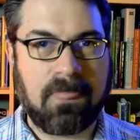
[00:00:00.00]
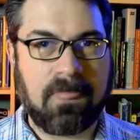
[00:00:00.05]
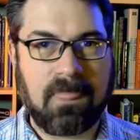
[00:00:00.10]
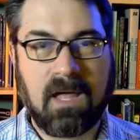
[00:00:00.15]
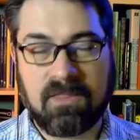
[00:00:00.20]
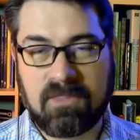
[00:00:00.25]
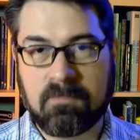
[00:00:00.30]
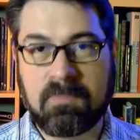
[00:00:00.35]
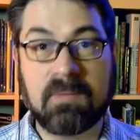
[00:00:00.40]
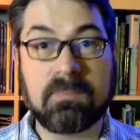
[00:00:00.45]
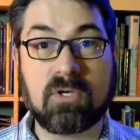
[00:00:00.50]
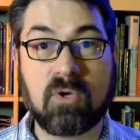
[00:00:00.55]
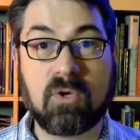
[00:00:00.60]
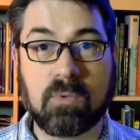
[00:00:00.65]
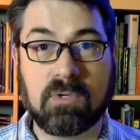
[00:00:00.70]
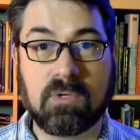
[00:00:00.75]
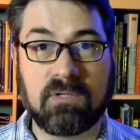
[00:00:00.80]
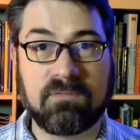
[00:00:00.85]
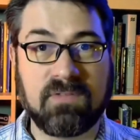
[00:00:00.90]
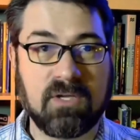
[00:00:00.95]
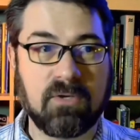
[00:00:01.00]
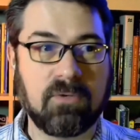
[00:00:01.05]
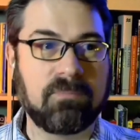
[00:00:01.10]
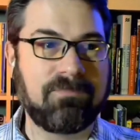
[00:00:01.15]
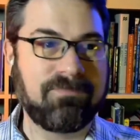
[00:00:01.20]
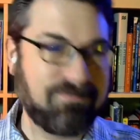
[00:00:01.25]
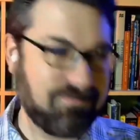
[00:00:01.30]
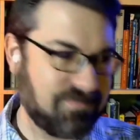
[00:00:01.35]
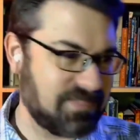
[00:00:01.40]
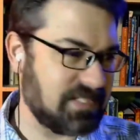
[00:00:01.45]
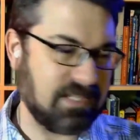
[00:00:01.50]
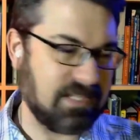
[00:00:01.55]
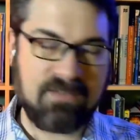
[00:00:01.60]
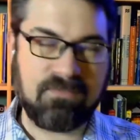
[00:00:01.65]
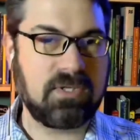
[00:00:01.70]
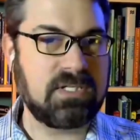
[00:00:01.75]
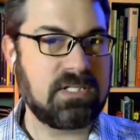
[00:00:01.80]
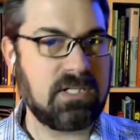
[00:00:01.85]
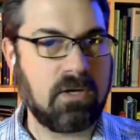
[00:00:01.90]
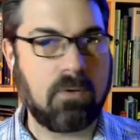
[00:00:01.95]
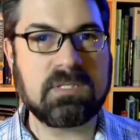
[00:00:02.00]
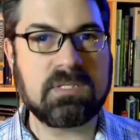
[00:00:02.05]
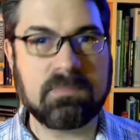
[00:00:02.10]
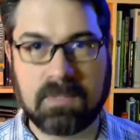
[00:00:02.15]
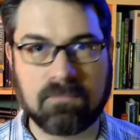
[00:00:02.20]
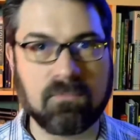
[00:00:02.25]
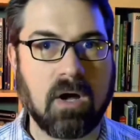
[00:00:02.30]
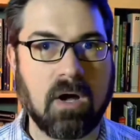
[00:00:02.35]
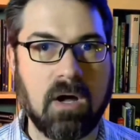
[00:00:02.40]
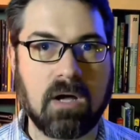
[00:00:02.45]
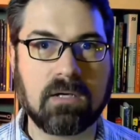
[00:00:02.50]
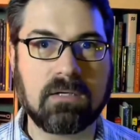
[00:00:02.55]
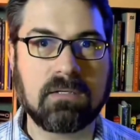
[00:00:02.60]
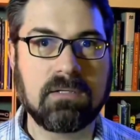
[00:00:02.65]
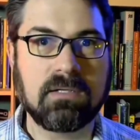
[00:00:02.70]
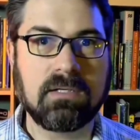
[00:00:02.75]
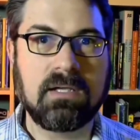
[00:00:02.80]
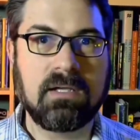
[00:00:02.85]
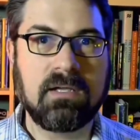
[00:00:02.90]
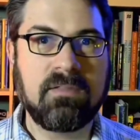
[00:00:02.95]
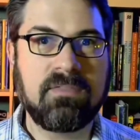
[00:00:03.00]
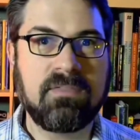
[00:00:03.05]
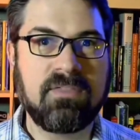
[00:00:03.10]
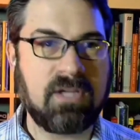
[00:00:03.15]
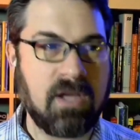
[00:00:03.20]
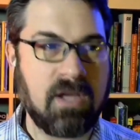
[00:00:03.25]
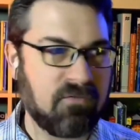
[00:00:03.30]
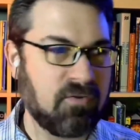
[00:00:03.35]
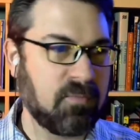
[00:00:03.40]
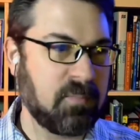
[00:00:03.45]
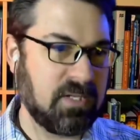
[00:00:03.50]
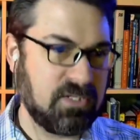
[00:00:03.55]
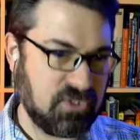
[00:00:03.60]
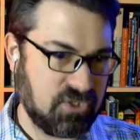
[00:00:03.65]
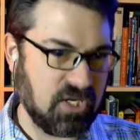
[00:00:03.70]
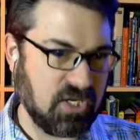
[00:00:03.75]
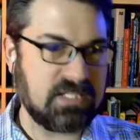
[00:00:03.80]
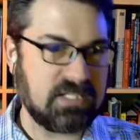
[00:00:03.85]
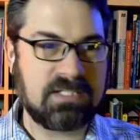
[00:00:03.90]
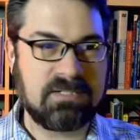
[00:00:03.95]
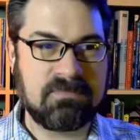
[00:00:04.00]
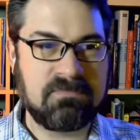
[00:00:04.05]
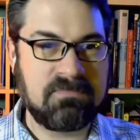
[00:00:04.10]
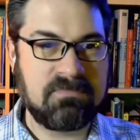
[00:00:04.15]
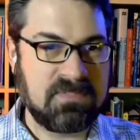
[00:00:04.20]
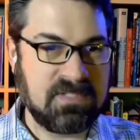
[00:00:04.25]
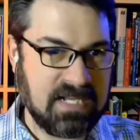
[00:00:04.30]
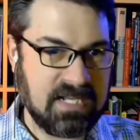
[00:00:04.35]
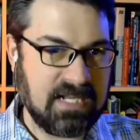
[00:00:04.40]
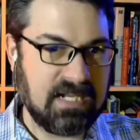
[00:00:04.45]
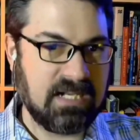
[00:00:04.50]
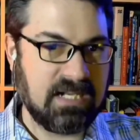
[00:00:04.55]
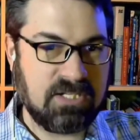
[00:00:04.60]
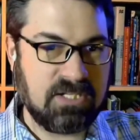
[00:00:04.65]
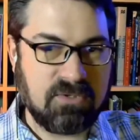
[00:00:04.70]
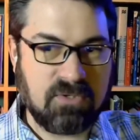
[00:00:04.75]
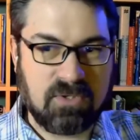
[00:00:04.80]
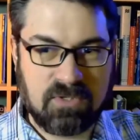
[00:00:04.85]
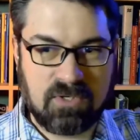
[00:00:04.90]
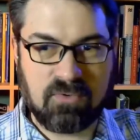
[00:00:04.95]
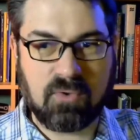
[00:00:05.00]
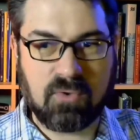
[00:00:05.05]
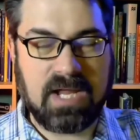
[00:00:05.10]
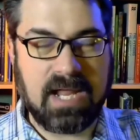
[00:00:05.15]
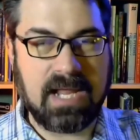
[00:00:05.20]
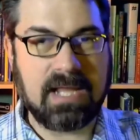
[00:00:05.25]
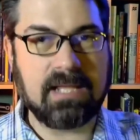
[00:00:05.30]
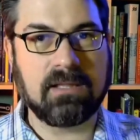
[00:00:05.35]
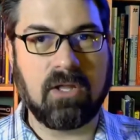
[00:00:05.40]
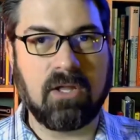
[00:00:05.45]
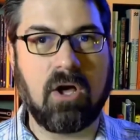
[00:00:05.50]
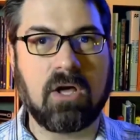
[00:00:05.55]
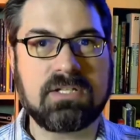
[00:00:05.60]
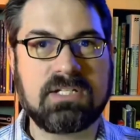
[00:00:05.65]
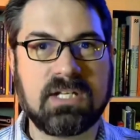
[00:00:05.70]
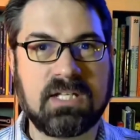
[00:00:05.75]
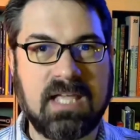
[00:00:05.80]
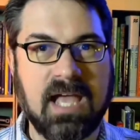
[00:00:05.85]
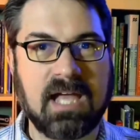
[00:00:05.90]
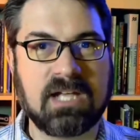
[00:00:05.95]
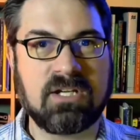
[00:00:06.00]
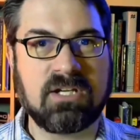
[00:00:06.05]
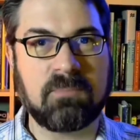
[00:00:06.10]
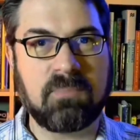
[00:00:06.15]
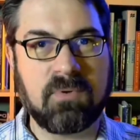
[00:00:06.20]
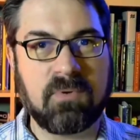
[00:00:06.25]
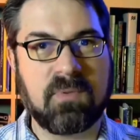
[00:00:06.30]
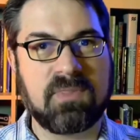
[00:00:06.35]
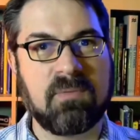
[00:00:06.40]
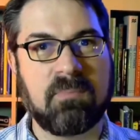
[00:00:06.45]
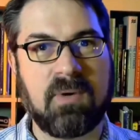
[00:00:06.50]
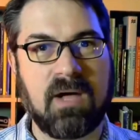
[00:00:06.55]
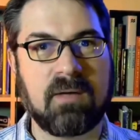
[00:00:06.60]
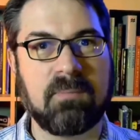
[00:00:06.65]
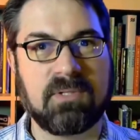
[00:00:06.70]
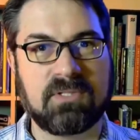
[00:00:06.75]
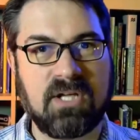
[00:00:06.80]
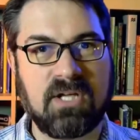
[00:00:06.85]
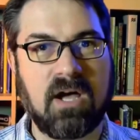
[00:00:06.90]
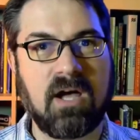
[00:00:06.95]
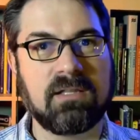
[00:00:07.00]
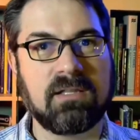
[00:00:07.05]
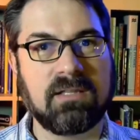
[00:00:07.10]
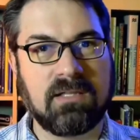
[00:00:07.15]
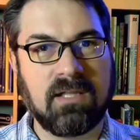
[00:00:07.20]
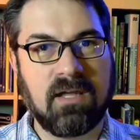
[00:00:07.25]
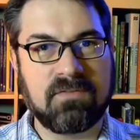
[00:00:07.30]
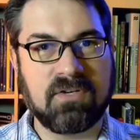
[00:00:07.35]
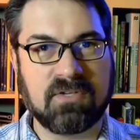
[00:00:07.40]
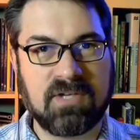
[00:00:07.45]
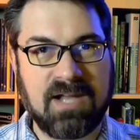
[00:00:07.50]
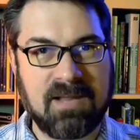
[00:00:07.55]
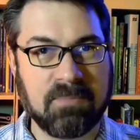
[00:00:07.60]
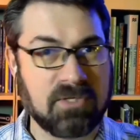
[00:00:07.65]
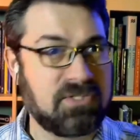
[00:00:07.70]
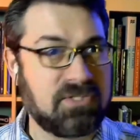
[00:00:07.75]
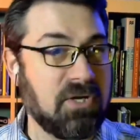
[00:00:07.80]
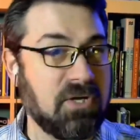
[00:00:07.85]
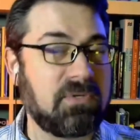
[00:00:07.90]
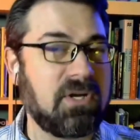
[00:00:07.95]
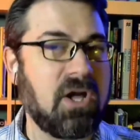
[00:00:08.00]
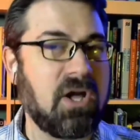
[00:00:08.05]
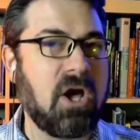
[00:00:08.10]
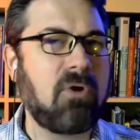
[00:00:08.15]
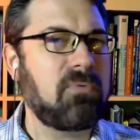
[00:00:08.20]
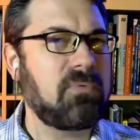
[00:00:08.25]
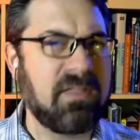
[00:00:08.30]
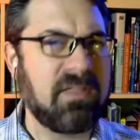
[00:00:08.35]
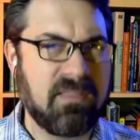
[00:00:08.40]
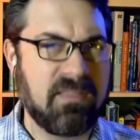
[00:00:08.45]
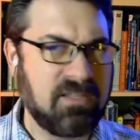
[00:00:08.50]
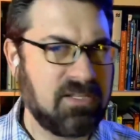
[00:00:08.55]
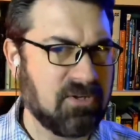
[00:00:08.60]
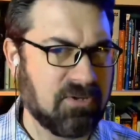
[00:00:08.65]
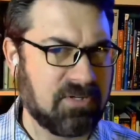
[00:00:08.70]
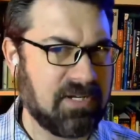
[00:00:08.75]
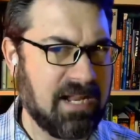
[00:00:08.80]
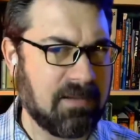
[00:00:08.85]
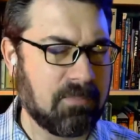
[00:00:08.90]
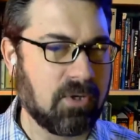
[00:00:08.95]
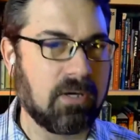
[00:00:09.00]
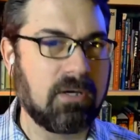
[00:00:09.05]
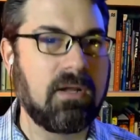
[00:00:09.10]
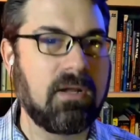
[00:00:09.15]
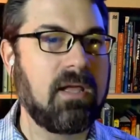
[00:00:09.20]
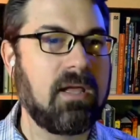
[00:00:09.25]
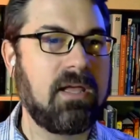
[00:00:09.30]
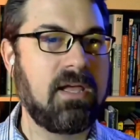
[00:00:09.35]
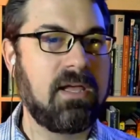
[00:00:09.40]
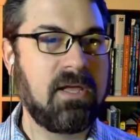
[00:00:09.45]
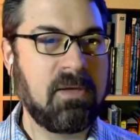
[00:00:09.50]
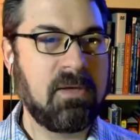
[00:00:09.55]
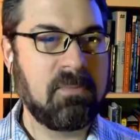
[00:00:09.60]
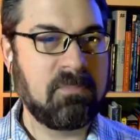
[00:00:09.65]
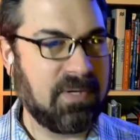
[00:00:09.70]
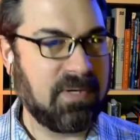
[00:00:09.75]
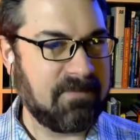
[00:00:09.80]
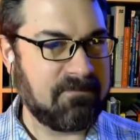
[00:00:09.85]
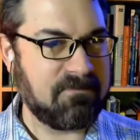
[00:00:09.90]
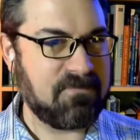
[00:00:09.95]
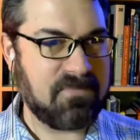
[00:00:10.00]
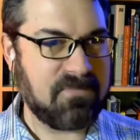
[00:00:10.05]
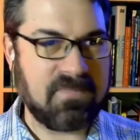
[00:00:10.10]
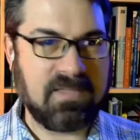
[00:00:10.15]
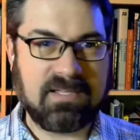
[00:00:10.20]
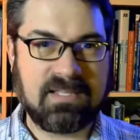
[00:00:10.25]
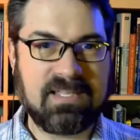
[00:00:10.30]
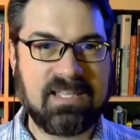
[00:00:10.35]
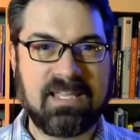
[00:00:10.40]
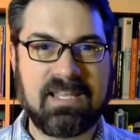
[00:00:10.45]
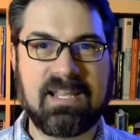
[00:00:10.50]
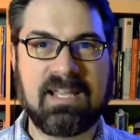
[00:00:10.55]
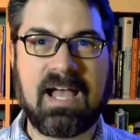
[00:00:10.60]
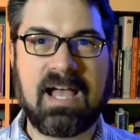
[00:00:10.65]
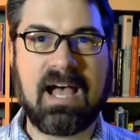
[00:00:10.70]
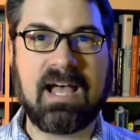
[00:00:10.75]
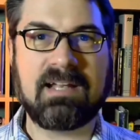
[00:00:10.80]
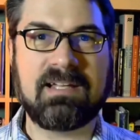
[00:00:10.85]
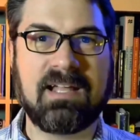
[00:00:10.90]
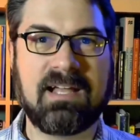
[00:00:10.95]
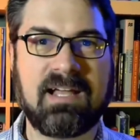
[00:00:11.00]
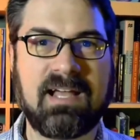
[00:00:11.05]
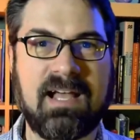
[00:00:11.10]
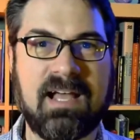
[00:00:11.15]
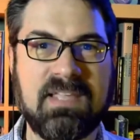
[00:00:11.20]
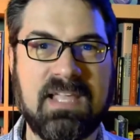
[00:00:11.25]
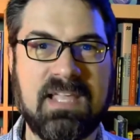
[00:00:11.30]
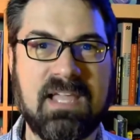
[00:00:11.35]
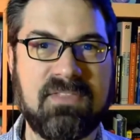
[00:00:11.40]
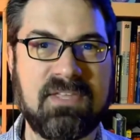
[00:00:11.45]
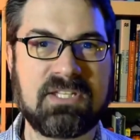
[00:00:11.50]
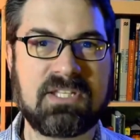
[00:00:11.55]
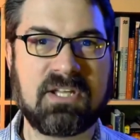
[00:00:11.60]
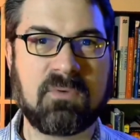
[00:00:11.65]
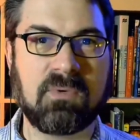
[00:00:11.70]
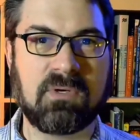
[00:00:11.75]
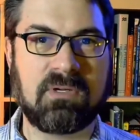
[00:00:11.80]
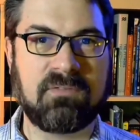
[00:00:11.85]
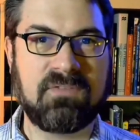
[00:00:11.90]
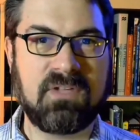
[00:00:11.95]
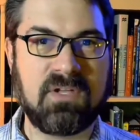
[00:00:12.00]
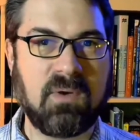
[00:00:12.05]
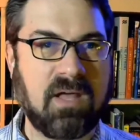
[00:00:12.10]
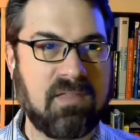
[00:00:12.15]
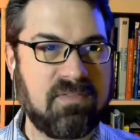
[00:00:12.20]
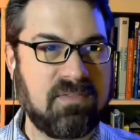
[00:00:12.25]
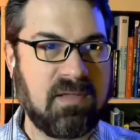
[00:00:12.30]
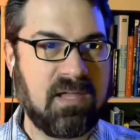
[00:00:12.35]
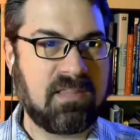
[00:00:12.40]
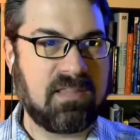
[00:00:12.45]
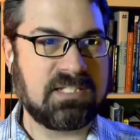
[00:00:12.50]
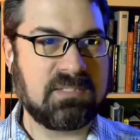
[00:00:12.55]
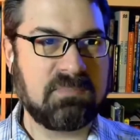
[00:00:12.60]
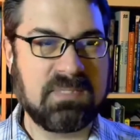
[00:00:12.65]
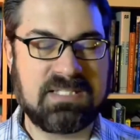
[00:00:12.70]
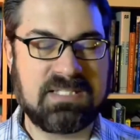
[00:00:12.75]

On the biblical worldview, slavery's always been wrong. The government just needed to create laws to catch up with what the Bible taught. Love your neighbor. Don't own your neighbor. But on the atheistic worldview, on this